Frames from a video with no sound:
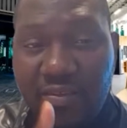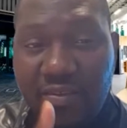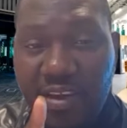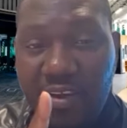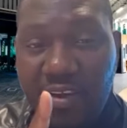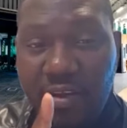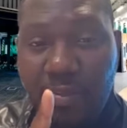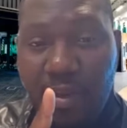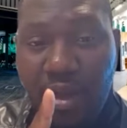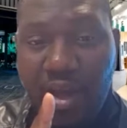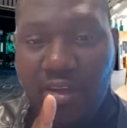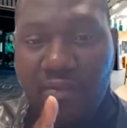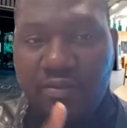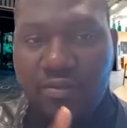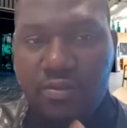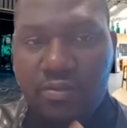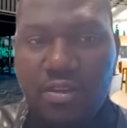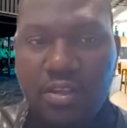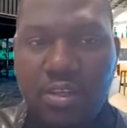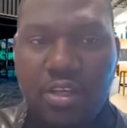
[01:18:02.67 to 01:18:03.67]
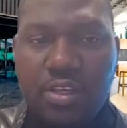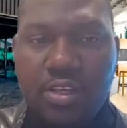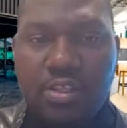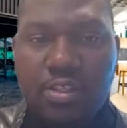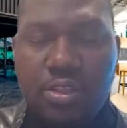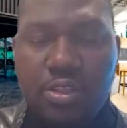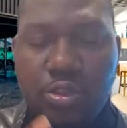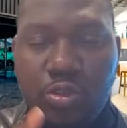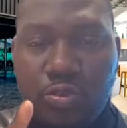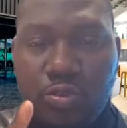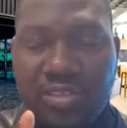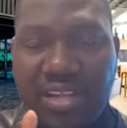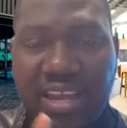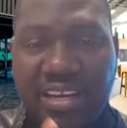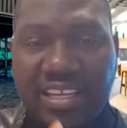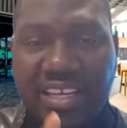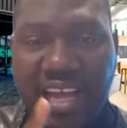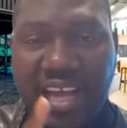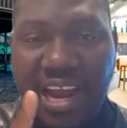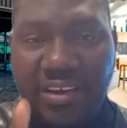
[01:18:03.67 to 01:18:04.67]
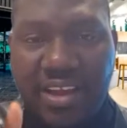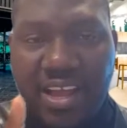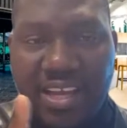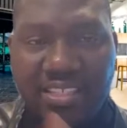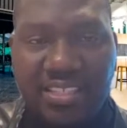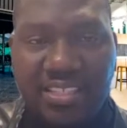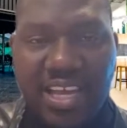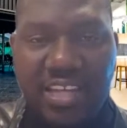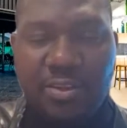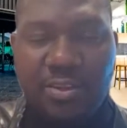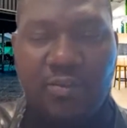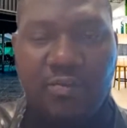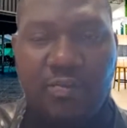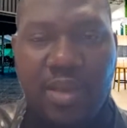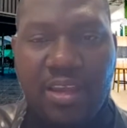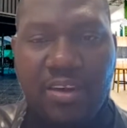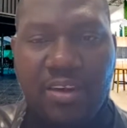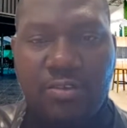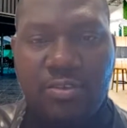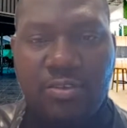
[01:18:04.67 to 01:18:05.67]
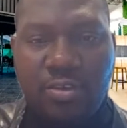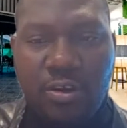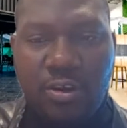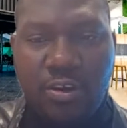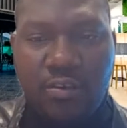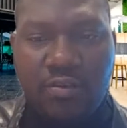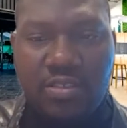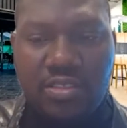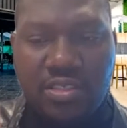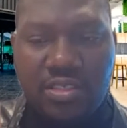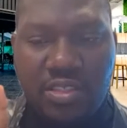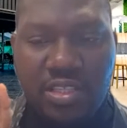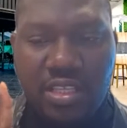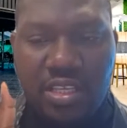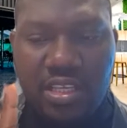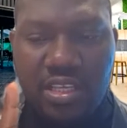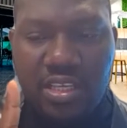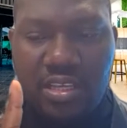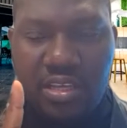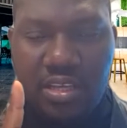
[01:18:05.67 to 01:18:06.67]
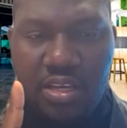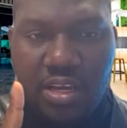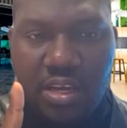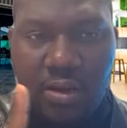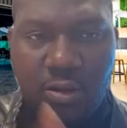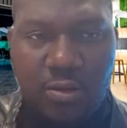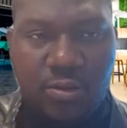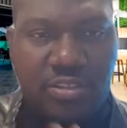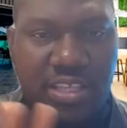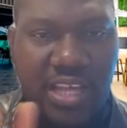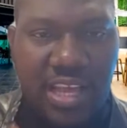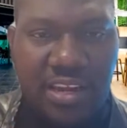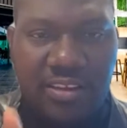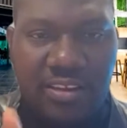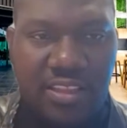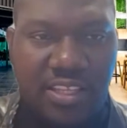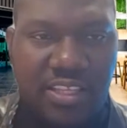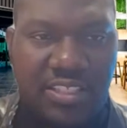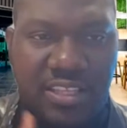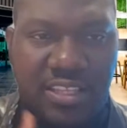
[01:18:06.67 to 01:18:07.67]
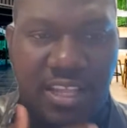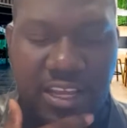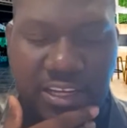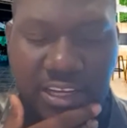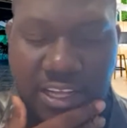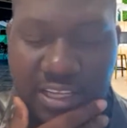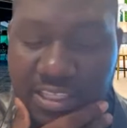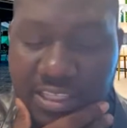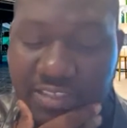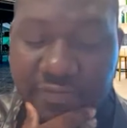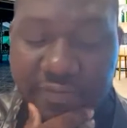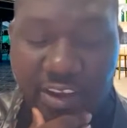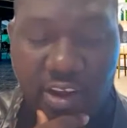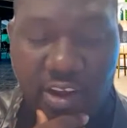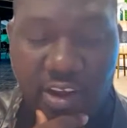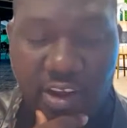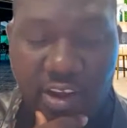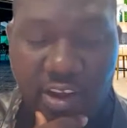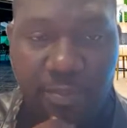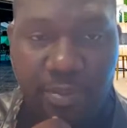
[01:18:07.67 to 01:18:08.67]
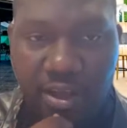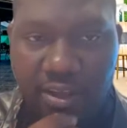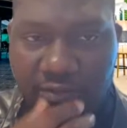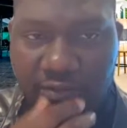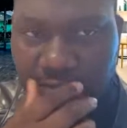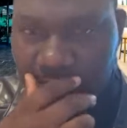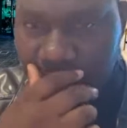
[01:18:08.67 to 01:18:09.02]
very powerful to use, like the career site of Microsoft, all those kind of things like that. It's very powerful.